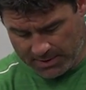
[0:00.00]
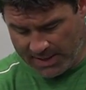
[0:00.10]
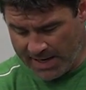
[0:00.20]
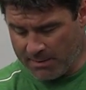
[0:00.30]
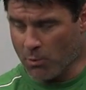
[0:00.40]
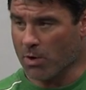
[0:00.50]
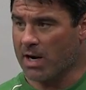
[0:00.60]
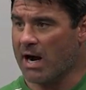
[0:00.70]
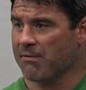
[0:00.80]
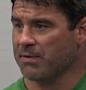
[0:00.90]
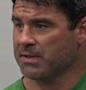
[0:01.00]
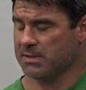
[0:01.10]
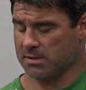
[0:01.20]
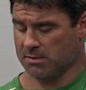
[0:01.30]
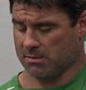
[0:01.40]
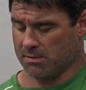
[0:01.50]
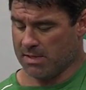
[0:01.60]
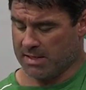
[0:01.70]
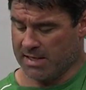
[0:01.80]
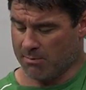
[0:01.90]
gaining more confidence
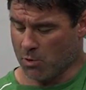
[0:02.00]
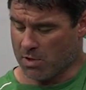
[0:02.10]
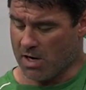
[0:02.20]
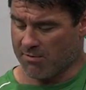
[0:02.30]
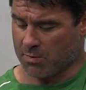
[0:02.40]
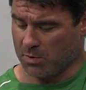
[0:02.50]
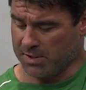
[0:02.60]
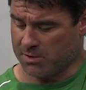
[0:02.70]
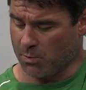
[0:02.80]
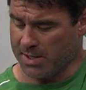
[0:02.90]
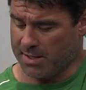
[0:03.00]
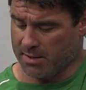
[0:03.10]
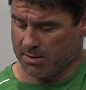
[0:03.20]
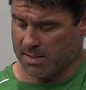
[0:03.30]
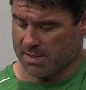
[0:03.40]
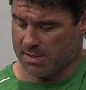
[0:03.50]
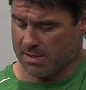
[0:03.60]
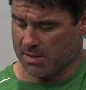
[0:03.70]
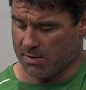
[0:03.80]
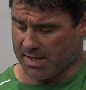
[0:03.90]
and getting more comfortable each week.
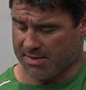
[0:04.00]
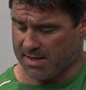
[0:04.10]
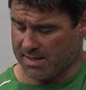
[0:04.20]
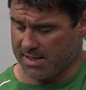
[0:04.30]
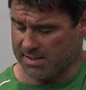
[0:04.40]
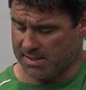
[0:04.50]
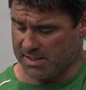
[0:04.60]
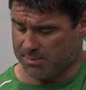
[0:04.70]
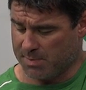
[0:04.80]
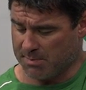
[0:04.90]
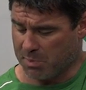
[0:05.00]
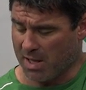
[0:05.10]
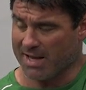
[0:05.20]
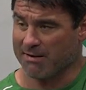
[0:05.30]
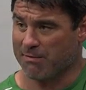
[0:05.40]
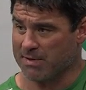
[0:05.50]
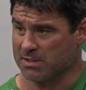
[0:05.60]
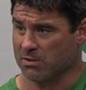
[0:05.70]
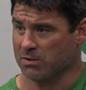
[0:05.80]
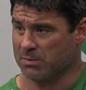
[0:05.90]
I thought he's been playing
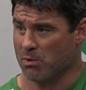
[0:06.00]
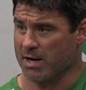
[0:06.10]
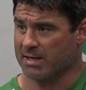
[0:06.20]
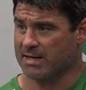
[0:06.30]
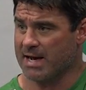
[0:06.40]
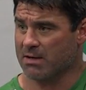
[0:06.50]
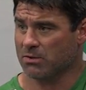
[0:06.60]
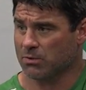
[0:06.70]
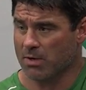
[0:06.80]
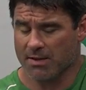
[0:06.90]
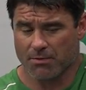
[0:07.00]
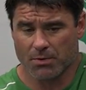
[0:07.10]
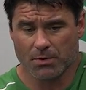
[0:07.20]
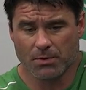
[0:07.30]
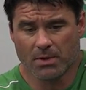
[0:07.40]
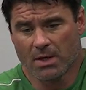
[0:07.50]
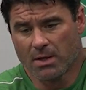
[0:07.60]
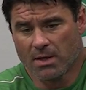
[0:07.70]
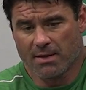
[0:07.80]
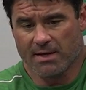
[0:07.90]
physical. He's breaking tackles, running through
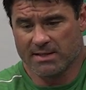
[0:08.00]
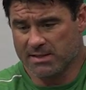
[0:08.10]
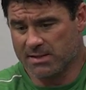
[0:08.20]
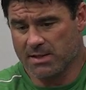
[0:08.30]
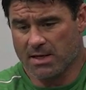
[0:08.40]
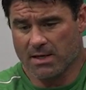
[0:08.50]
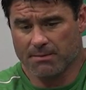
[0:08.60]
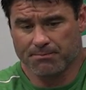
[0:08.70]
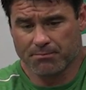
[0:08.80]
things. I